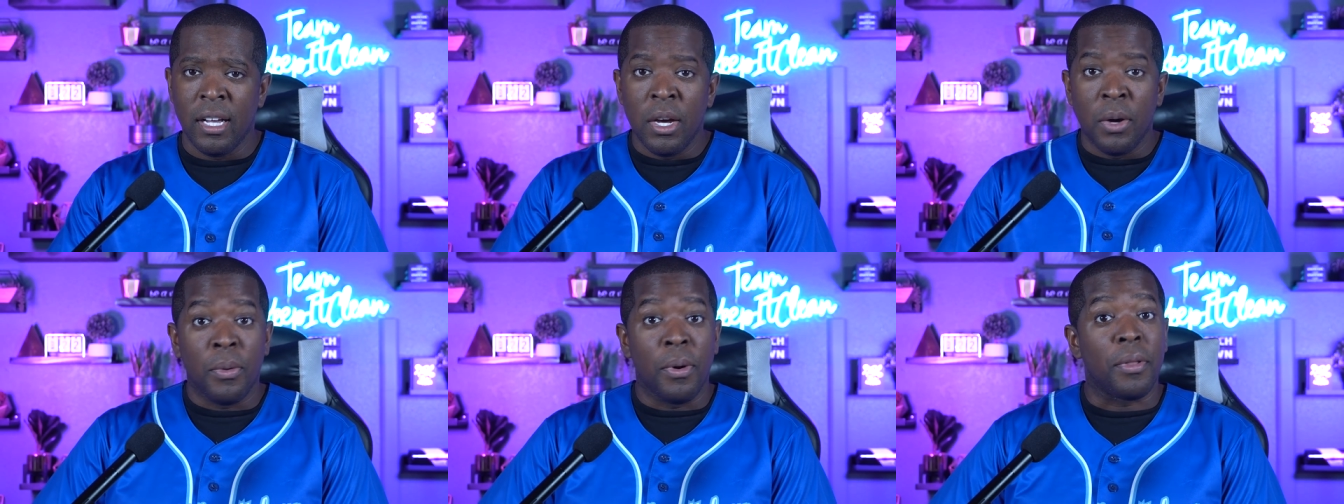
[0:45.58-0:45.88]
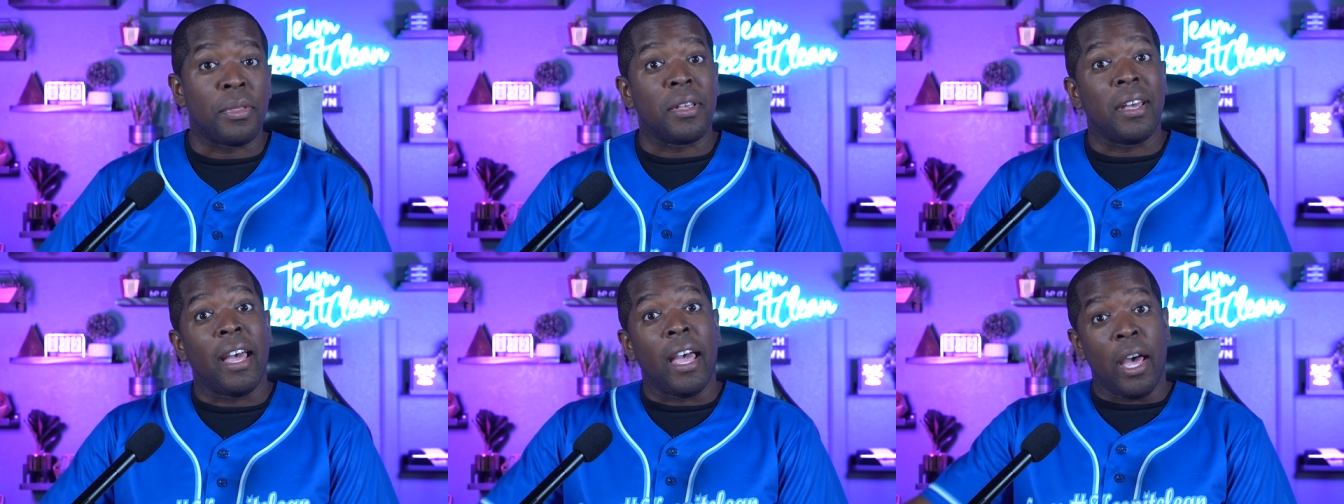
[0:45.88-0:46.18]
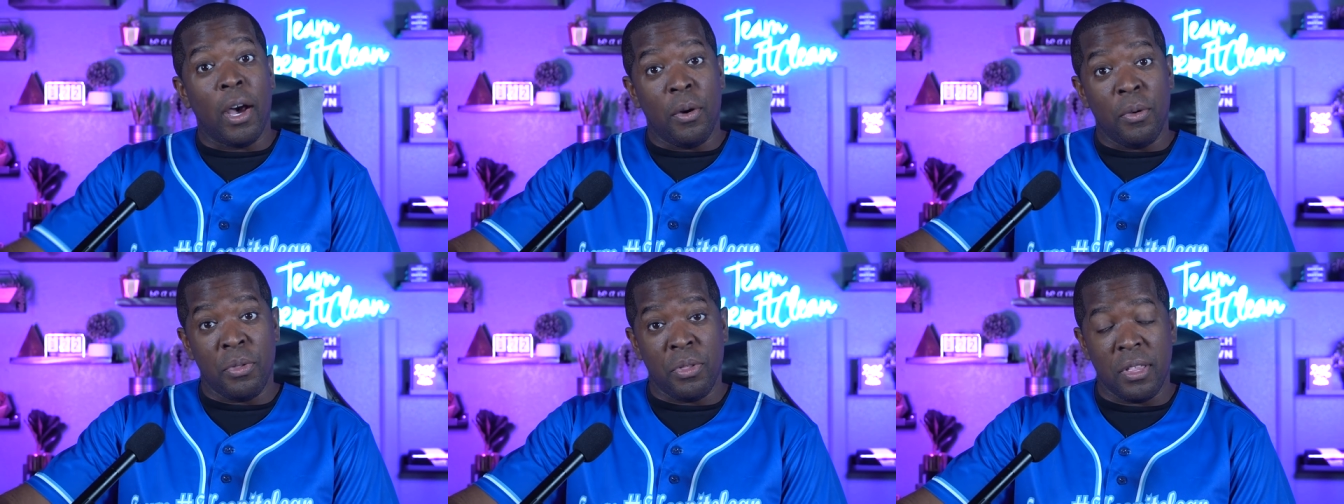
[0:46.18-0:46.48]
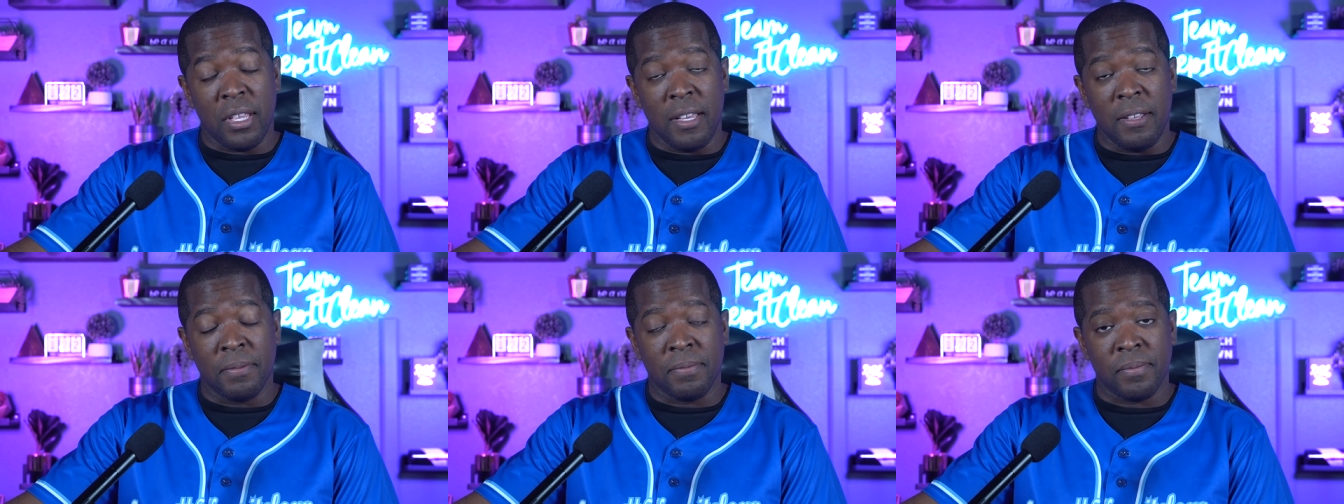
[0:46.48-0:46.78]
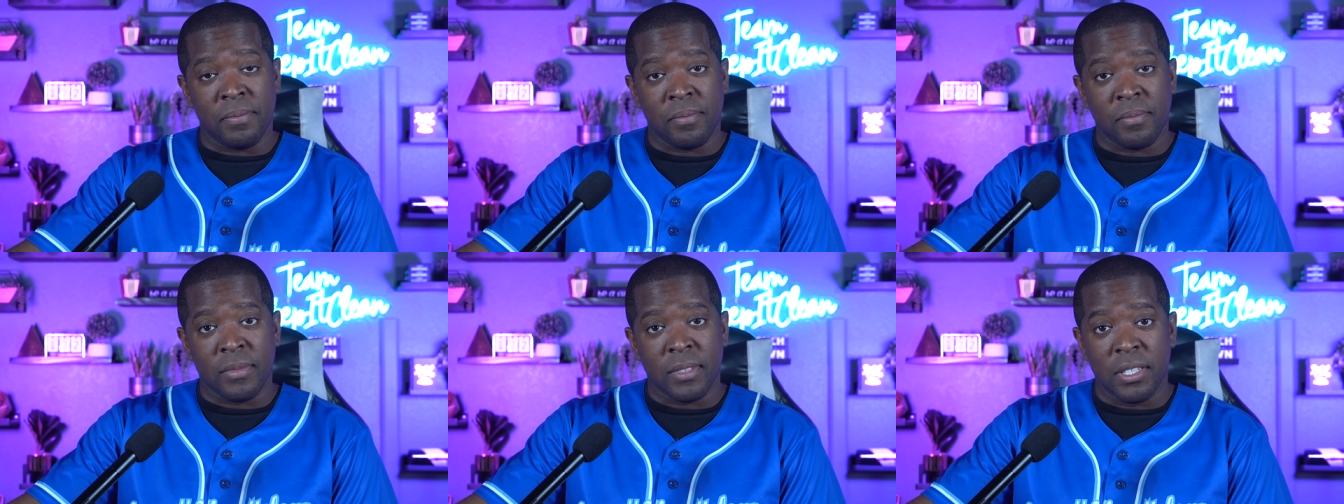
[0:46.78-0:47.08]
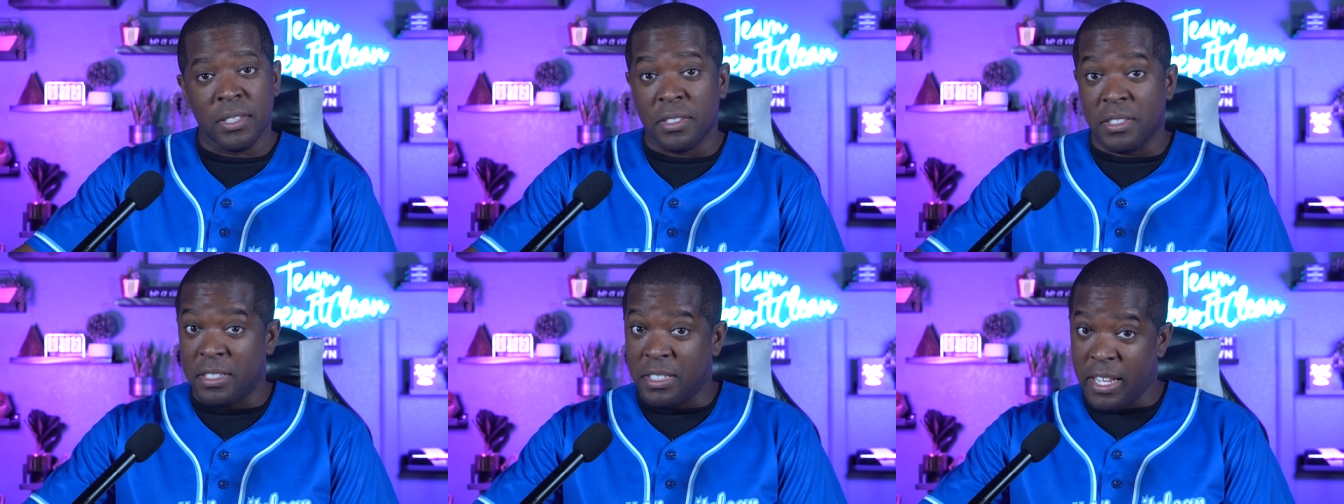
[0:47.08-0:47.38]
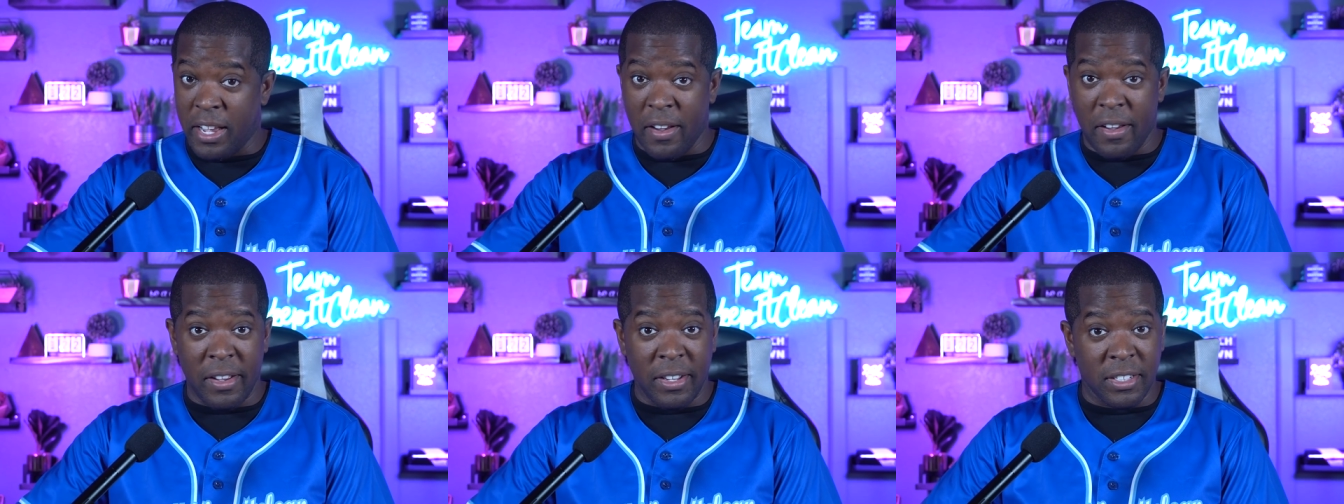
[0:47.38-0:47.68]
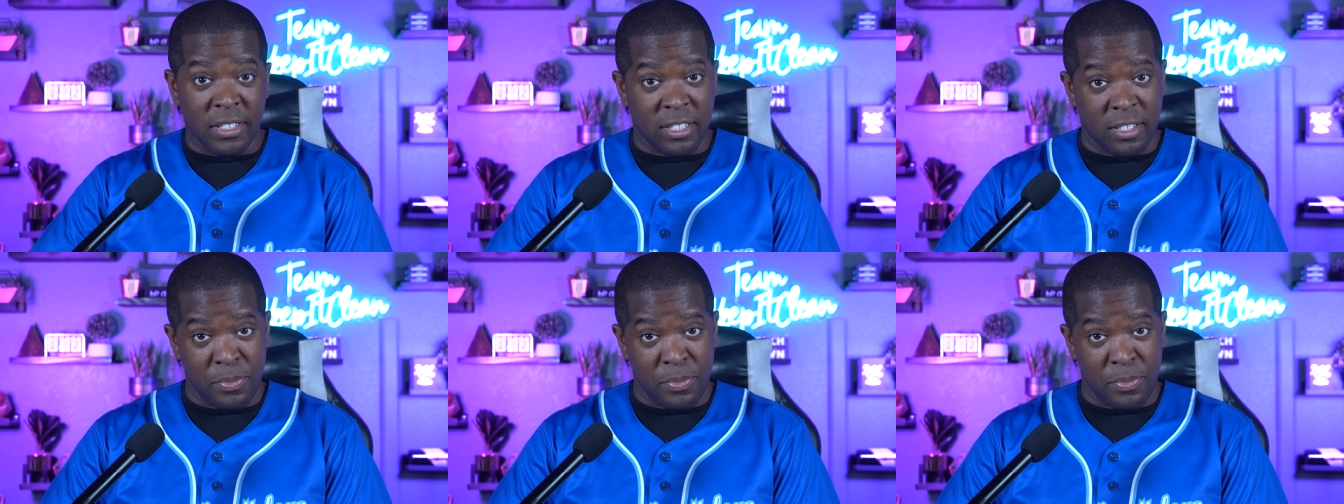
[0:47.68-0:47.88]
with a healthy Zadarius